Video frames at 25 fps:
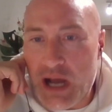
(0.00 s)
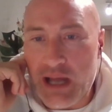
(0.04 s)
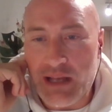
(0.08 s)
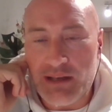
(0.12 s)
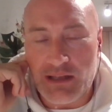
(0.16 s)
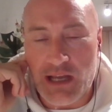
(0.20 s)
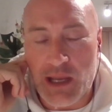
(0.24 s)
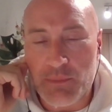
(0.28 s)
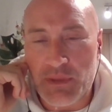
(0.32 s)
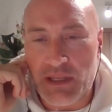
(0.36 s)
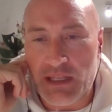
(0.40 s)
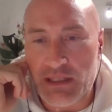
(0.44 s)

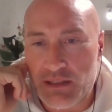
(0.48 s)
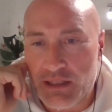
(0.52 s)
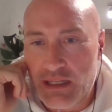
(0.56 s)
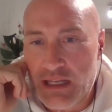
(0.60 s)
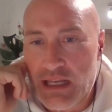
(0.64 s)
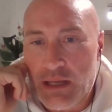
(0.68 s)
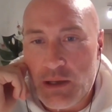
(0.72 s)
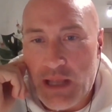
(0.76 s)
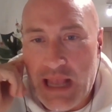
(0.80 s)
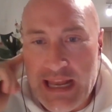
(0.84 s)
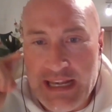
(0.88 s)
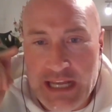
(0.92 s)
But,
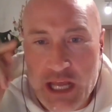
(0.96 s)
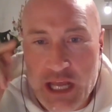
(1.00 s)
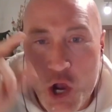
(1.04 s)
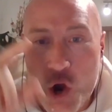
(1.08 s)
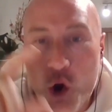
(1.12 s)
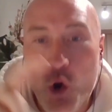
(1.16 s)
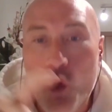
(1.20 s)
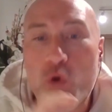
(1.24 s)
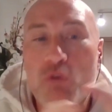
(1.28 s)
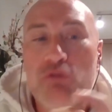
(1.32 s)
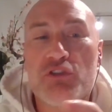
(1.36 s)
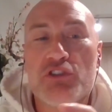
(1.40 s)

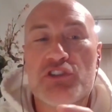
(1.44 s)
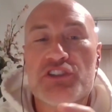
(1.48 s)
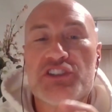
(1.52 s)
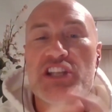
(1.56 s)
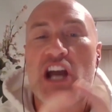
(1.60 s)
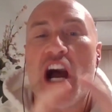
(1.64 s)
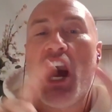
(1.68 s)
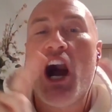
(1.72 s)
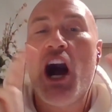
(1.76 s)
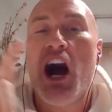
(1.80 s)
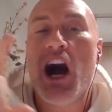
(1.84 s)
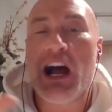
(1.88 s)
and over
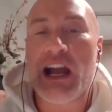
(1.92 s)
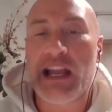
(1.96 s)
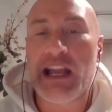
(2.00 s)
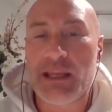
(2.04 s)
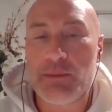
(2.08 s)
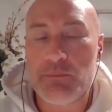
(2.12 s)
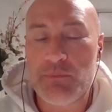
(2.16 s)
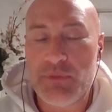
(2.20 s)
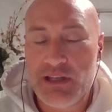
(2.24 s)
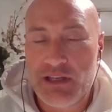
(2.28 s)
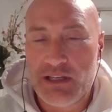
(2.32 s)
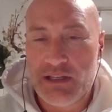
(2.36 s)

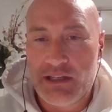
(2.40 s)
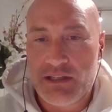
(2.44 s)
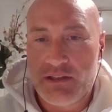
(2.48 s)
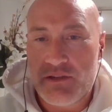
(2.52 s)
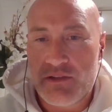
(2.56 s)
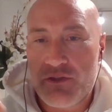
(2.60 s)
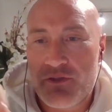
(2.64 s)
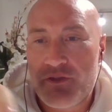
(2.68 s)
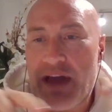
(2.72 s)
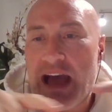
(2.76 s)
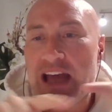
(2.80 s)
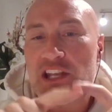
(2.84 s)
time,
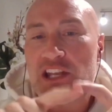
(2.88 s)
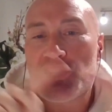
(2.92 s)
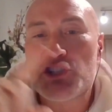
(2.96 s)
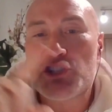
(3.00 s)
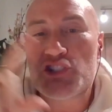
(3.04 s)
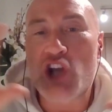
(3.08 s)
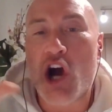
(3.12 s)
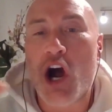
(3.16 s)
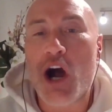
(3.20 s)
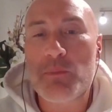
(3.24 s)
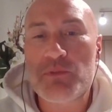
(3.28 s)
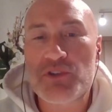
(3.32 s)
that
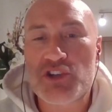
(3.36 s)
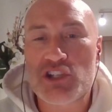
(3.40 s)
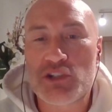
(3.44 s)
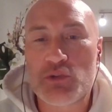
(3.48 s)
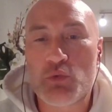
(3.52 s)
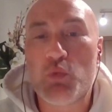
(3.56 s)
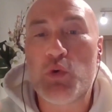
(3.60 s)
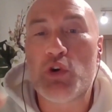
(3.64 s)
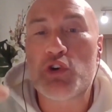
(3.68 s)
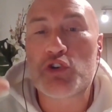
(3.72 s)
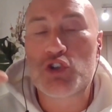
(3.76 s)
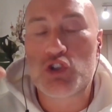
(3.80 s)

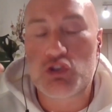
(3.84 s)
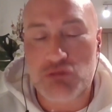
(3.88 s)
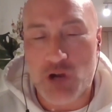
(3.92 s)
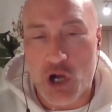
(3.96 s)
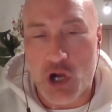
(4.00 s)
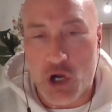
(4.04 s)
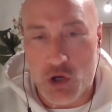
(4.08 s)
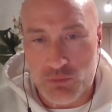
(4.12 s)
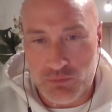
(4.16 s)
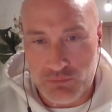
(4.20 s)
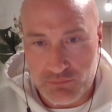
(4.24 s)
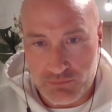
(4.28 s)
adoption will
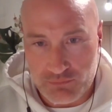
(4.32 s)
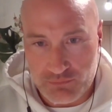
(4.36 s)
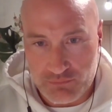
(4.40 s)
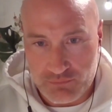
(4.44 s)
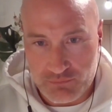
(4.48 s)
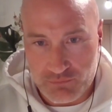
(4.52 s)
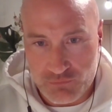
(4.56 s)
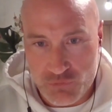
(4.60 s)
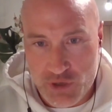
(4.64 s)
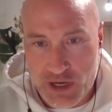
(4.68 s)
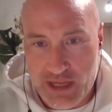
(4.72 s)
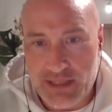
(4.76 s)
grow,
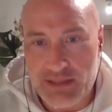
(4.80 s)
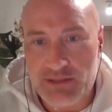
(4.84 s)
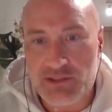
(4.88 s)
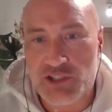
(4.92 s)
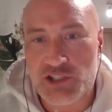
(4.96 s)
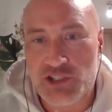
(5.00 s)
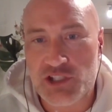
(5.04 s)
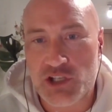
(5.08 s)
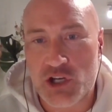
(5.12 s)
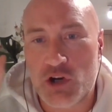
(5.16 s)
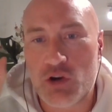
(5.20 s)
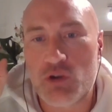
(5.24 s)

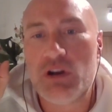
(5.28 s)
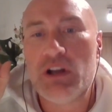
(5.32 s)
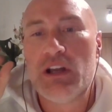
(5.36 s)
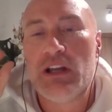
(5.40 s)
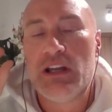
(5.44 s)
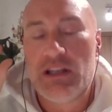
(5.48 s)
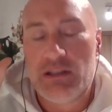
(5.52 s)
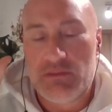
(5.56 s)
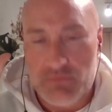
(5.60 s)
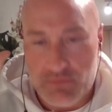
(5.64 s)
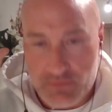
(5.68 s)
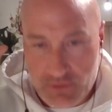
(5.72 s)
right?
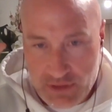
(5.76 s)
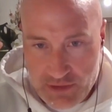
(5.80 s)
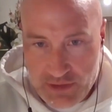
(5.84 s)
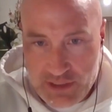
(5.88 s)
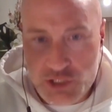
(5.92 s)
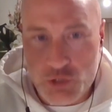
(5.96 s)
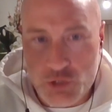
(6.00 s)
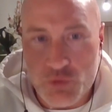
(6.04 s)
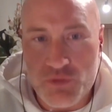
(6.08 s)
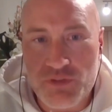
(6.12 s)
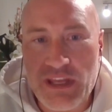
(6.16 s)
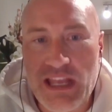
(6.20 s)
So
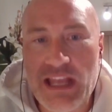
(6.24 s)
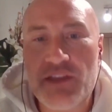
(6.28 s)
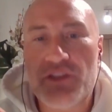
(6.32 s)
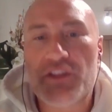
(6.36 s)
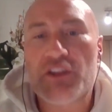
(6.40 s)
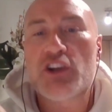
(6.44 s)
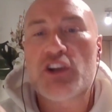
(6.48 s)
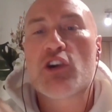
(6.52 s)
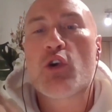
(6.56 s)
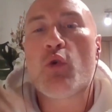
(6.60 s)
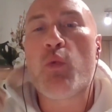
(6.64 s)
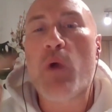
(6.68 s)

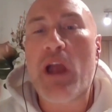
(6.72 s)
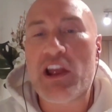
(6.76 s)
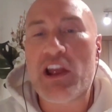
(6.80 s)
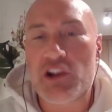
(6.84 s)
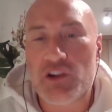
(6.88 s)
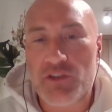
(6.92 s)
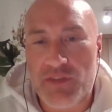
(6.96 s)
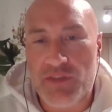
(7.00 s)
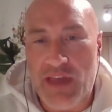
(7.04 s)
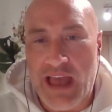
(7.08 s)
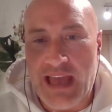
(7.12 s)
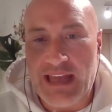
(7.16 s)
they're
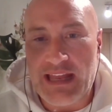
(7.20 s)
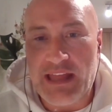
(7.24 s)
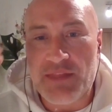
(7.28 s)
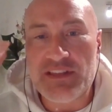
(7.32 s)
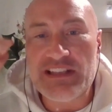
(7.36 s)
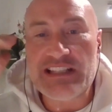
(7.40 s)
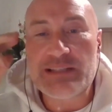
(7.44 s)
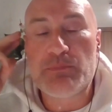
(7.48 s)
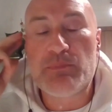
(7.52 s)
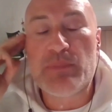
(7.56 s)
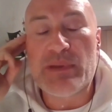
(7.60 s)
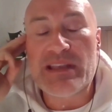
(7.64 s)
aware of that.
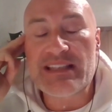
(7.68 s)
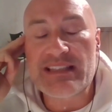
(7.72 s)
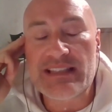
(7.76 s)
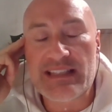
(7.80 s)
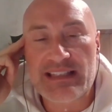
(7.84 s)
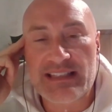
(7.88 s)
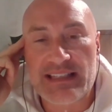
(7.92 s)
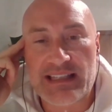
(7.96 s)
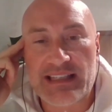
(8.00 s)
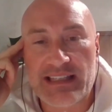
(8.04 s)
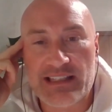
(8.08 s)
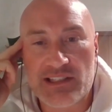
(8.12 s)
And these
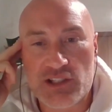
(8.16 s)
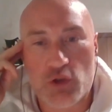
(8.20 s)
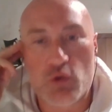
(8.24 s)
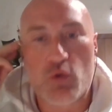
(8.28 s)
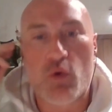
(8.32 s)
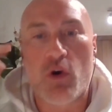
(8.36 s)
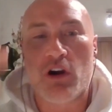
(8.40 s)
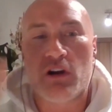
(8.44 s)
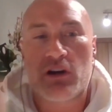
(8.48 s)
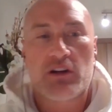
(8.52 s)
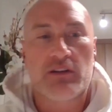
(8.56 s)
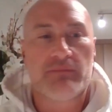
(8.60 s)
businesses
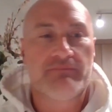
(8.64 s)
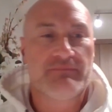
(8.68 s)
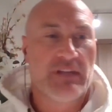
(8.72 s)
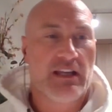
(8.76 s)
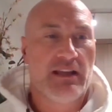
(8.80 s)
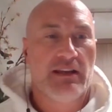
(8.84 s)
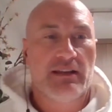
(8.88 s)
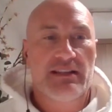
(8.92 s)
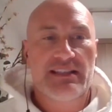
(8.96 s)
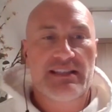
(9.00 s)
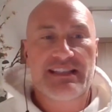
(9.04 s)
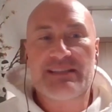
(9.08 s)
who
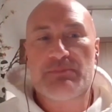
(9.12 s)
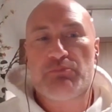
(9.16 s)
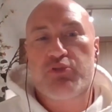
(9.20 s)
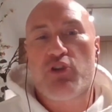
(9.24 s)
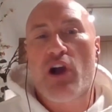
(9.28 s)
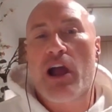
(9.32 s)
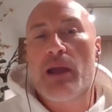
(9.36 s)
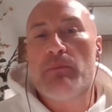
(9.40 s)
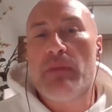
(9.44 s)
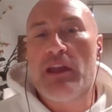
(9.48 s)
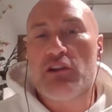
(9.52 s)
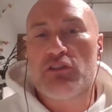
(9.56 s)
are
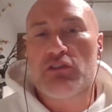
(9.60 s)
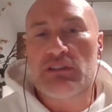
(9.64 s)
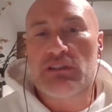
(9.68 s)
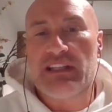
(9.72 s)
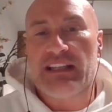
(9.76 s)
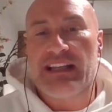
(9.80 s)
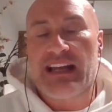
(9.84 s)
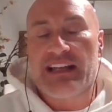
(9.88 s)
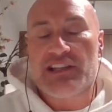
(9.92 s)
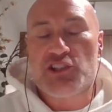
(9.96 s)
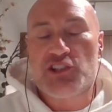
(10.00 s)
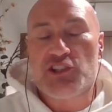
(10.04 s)

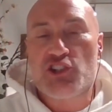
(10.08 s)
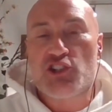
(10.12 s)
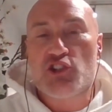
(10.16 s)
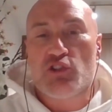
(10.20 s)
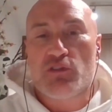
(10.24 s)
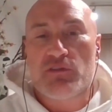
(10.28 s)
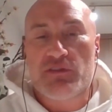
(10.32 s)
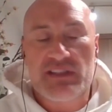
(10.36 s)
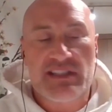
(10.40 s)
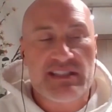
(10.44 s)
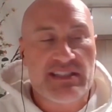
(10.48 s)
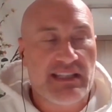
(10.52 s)
primarily kind of
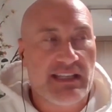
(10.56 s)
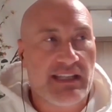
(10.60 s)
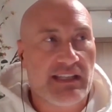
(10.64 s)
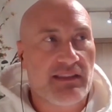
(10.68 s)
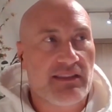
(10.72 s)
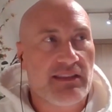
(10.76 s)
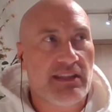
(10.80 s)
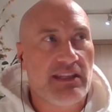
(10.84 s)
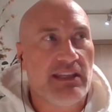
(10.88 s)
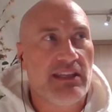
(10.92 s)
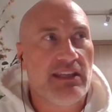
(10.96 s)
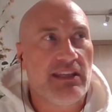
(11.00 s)

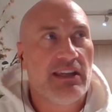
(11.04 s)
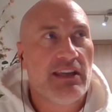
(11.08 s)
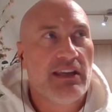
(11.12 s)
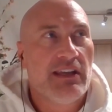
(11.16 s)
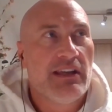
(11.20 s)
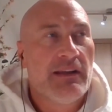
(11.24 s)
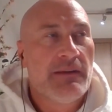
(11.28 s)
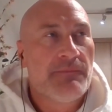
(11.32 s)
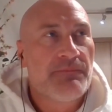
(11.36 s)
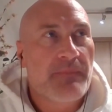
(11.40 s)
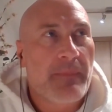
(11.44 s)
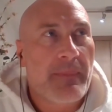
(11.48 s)
servicing the
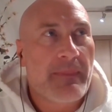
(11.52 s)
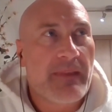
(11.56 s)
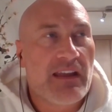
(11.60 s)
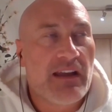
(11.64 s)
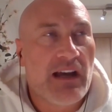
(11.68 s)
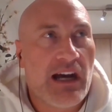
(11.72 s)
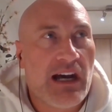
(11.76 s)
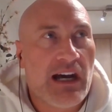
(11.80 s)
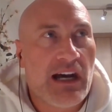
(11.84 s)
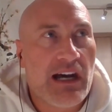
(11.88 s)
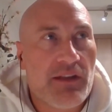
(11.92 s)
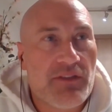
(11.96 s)

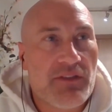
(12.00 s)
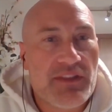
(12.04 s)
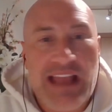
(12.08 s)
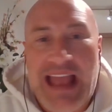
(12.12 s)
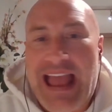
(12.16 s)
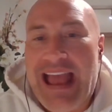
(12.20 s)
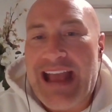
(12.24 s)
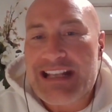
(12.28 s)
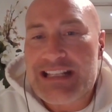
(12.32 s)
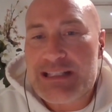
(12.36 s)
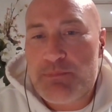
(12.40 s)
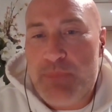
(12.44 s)

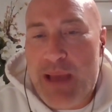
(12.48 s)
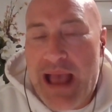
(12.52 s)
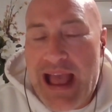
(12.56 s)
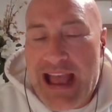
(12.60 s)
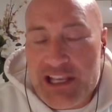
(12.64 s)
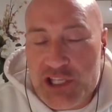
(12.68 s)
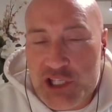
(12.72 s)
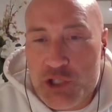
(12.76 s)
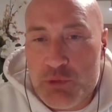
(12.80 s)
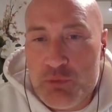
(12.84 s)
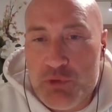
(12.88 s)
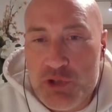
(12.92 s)

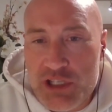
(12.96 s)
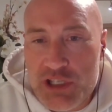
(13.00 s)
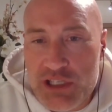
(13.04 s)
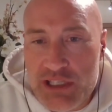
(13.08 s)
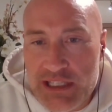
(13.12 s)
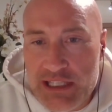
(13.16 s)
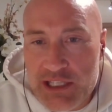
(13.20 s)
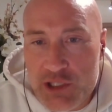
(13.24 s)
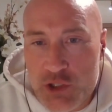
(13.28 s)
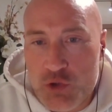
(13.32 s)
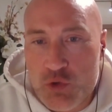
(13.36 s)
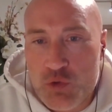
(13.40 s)
expat
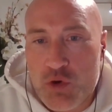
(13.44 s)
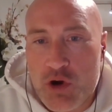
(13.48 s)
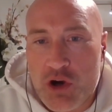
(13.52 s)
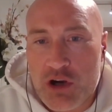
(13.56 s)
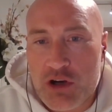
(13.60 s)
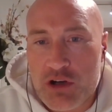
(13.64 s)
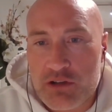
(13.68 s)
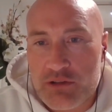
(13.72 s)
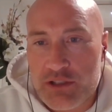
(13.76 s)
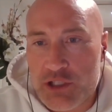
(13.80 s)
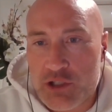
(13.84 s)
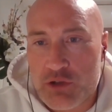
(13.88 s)
community who
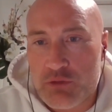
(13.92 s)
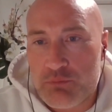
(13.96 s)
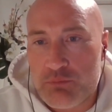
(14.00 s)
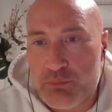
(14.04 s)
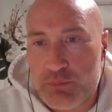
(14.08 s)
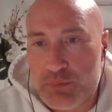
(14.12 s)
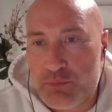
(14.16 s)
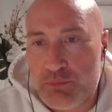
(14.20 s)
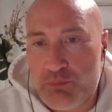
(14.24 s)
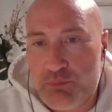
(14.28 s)
are,